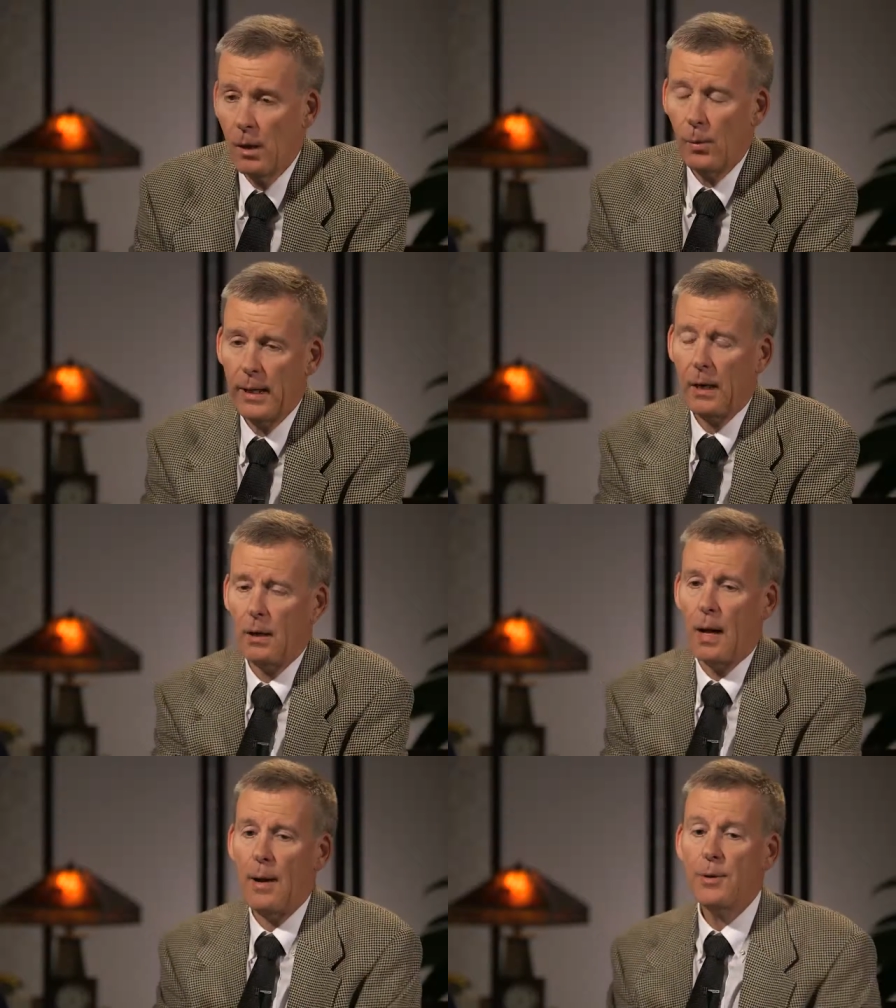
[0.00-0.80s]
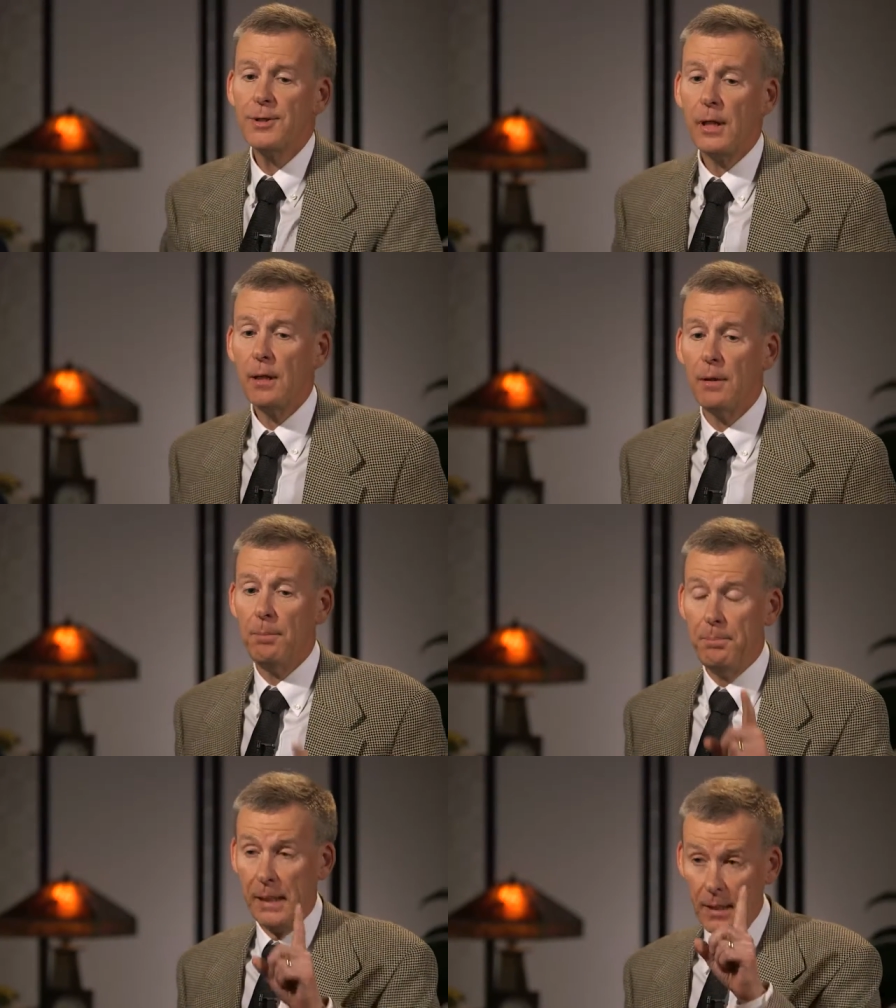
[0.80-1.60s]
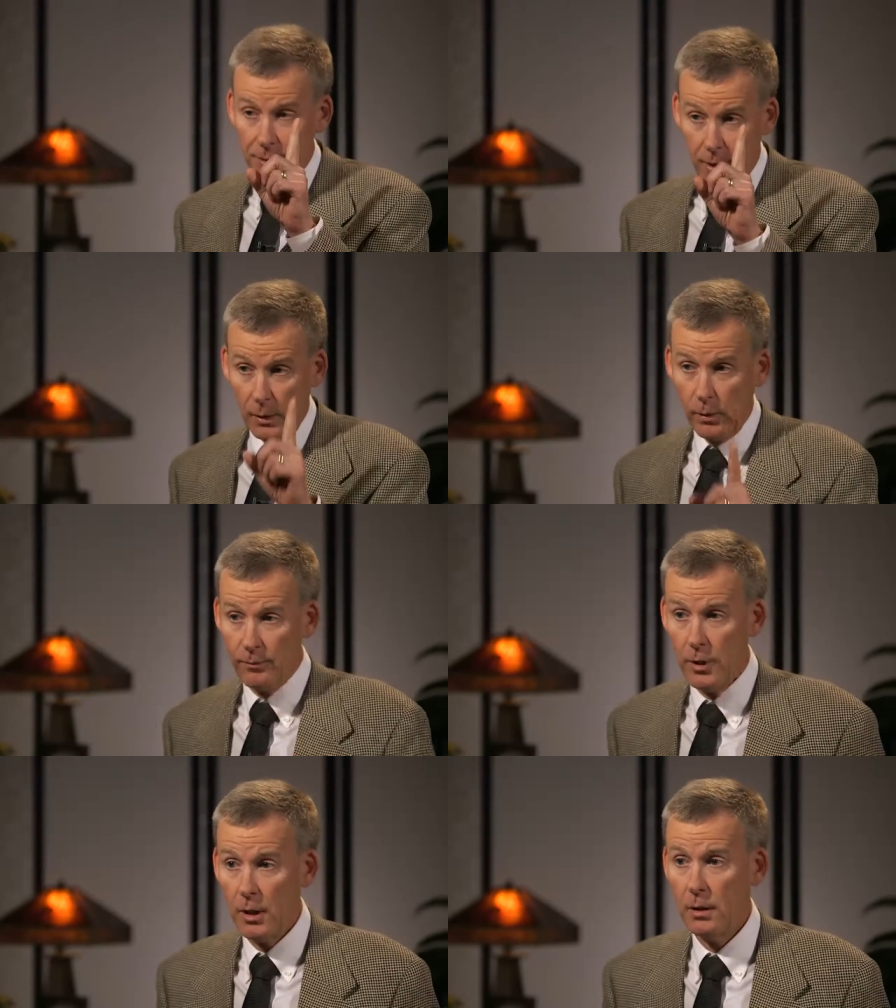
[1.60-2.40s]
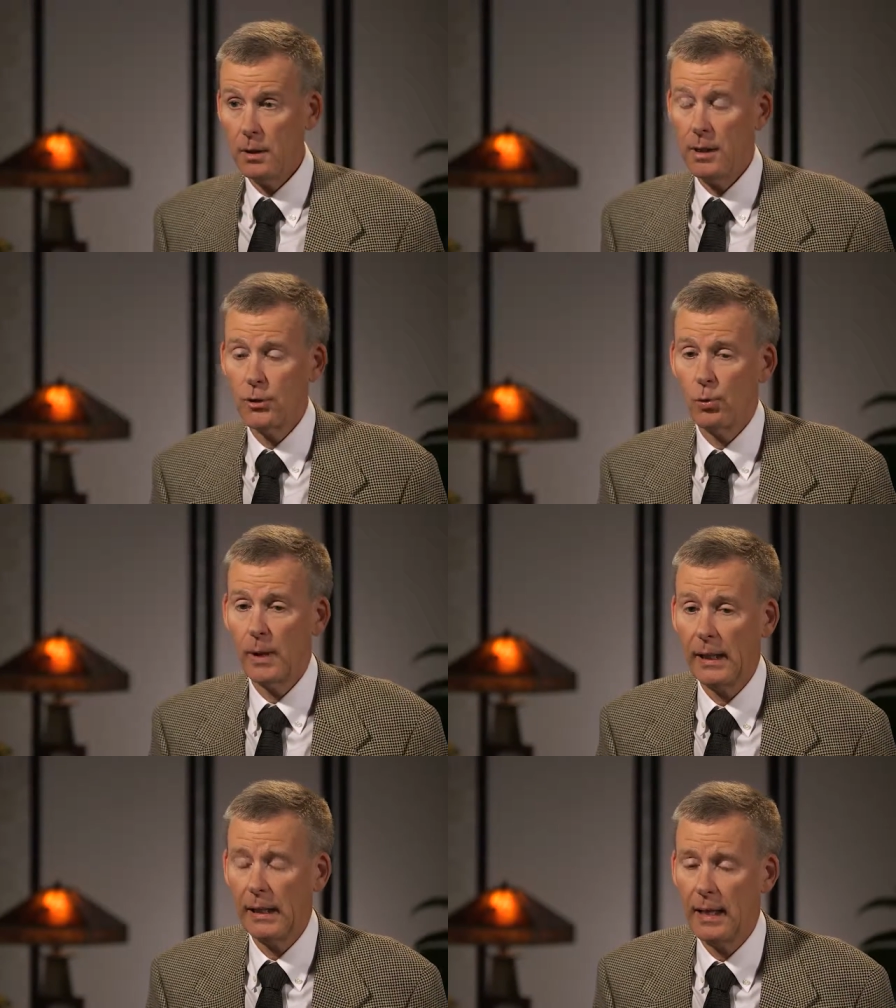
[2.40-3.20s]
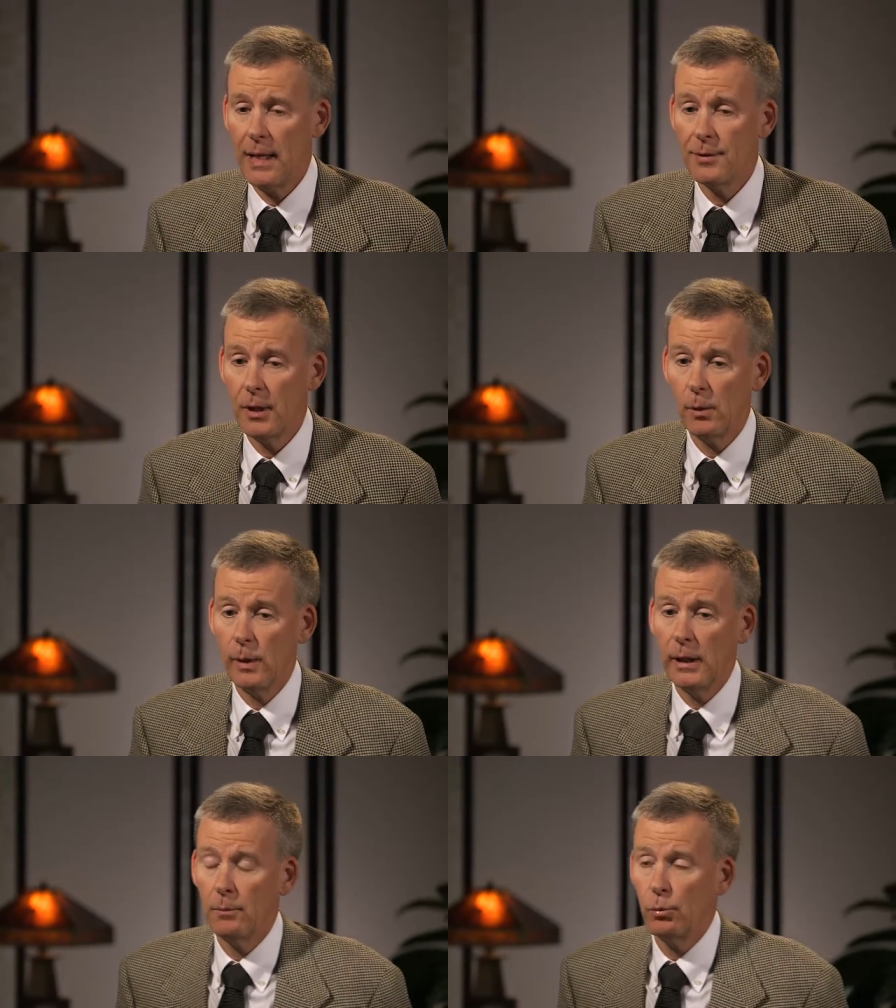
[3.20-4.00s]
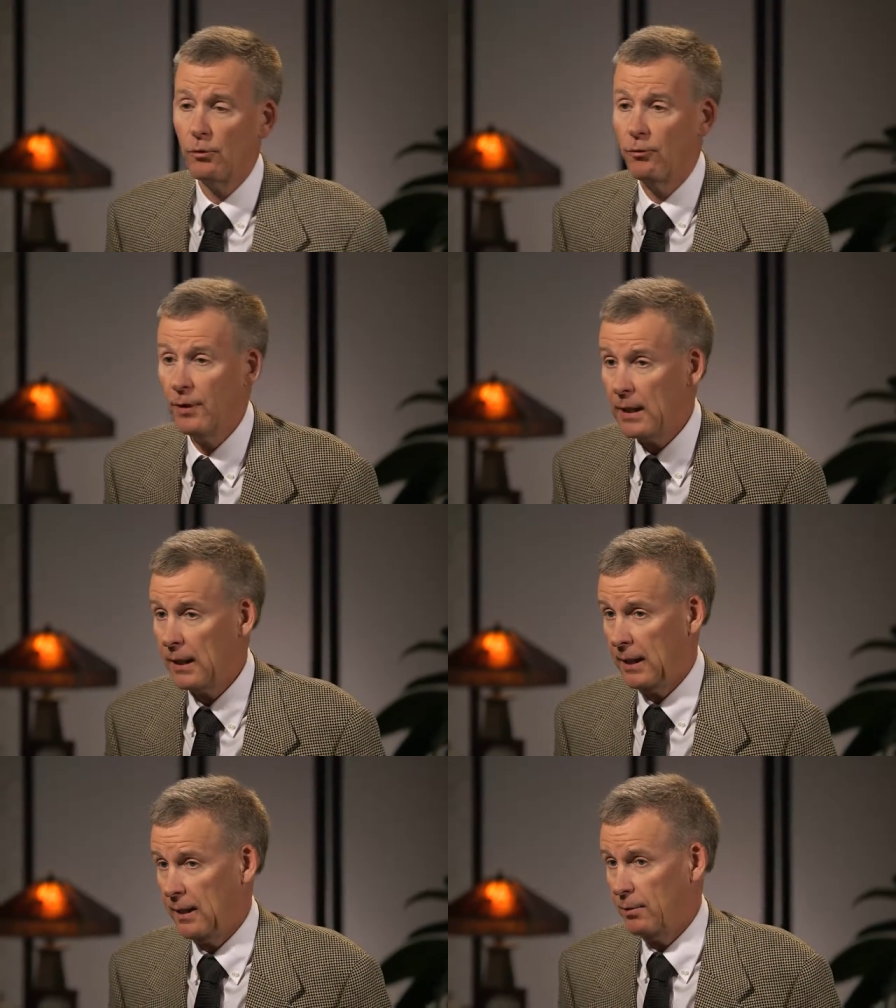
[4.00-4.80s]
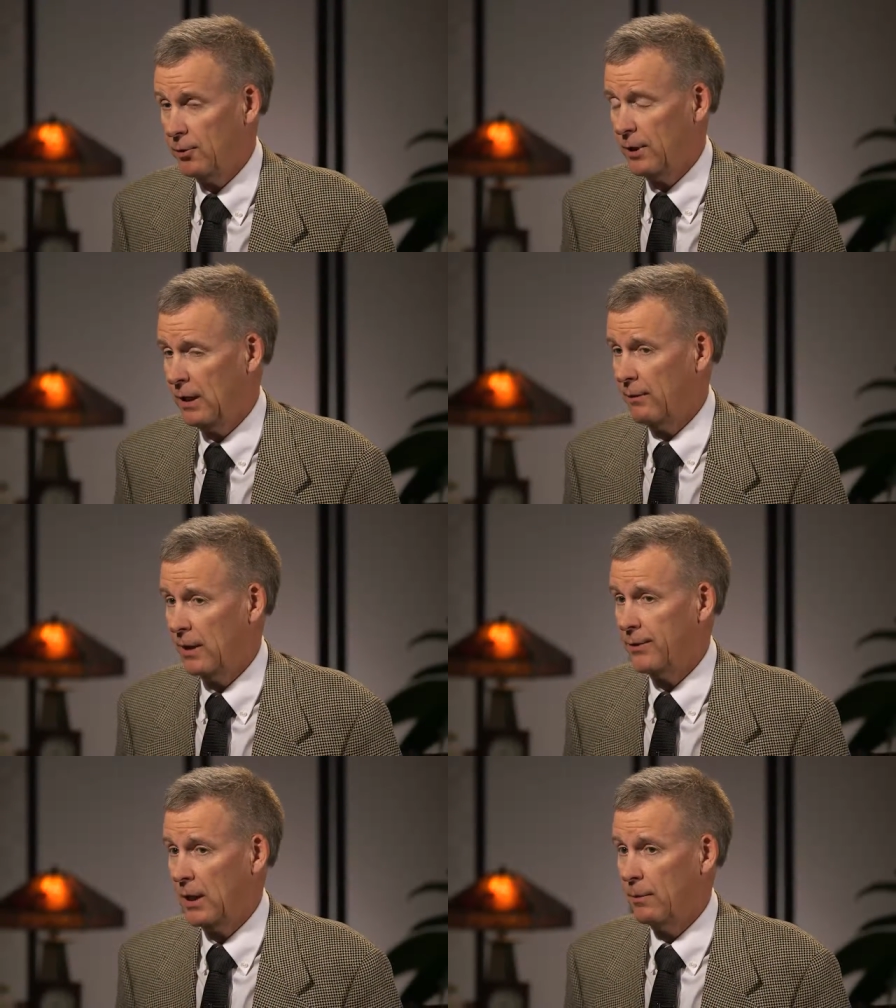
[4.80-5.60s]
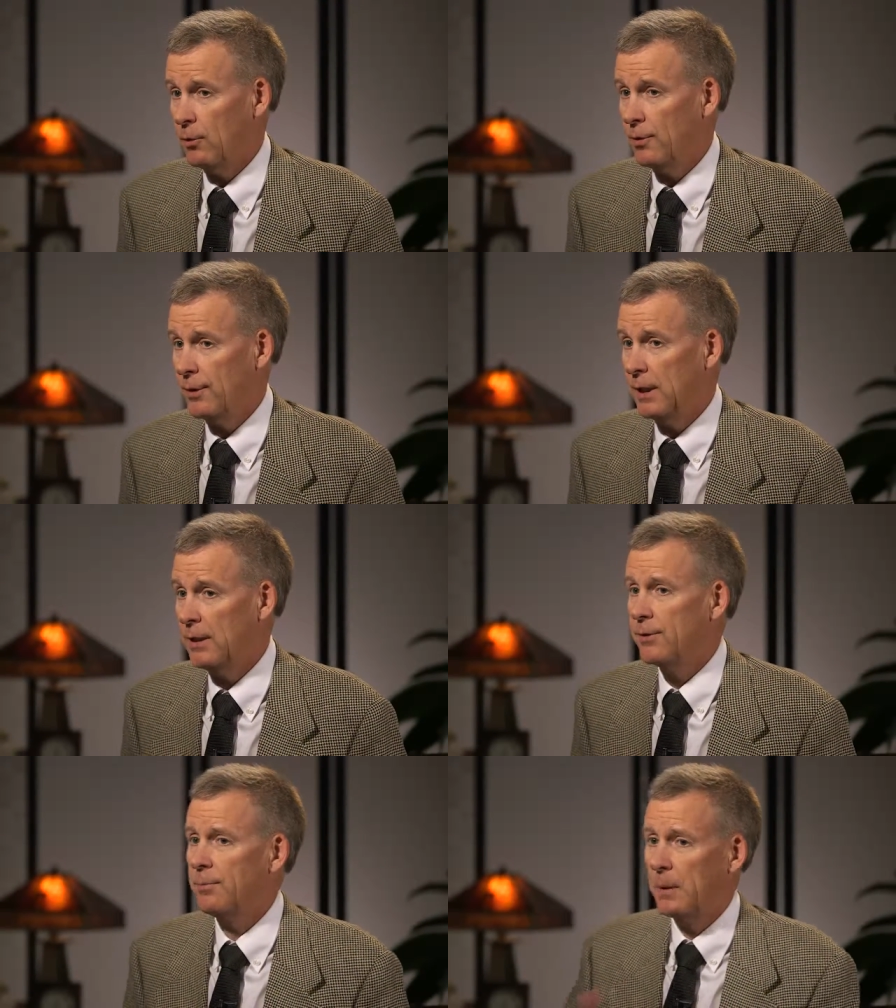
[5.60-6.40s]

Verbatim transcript: We are. I would say the biggest thing we've done is recognize that we can prevent 80% of Alzheimer's disease.